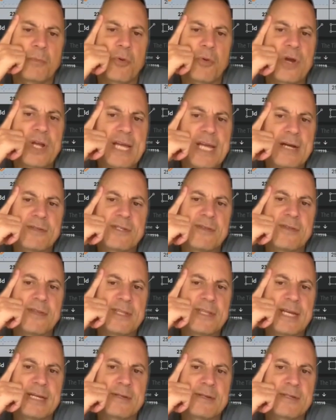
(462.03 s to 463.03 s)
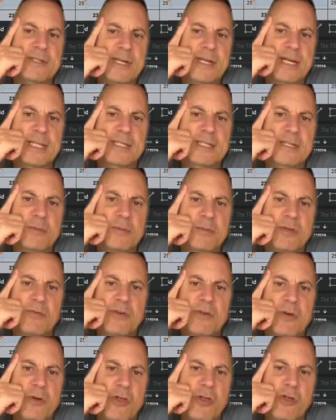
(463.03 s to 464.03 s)
The breakout to the downside is going to be
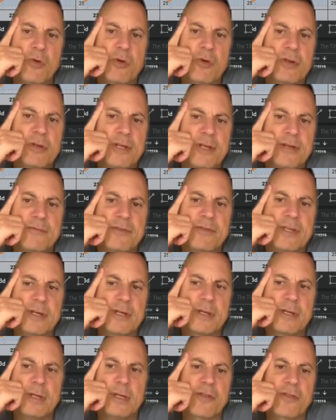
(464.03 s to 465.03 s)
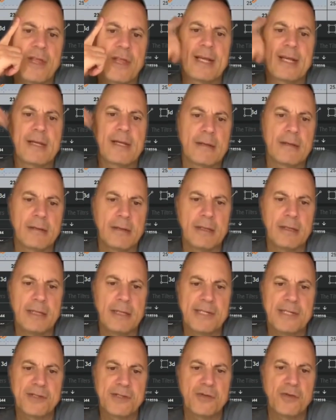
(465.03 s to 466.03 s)
very short-lived, just like
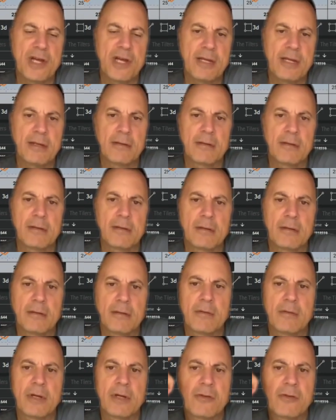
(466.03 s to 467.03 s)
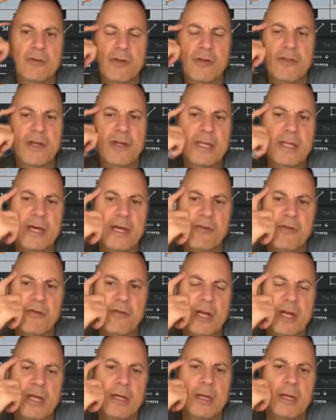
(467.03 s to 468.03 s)
yesterday, right? Just like
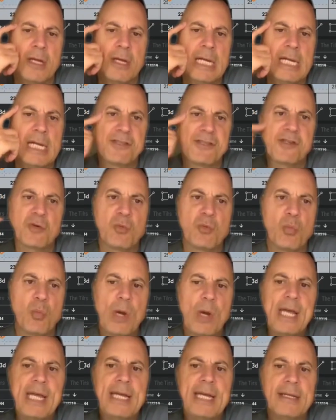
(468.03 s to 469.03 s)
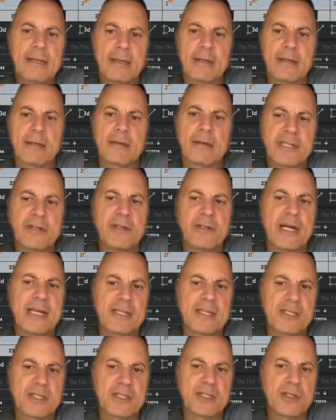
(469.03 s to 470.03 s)
yesterday. I had to wait until
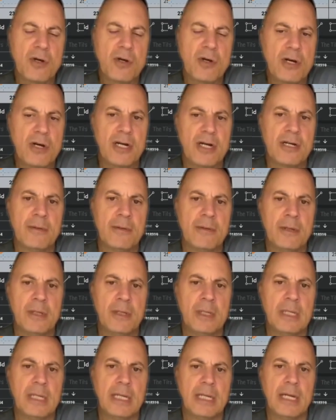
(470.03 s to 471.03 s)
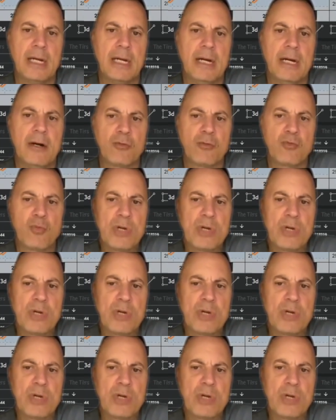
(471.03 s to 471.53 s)
I saw a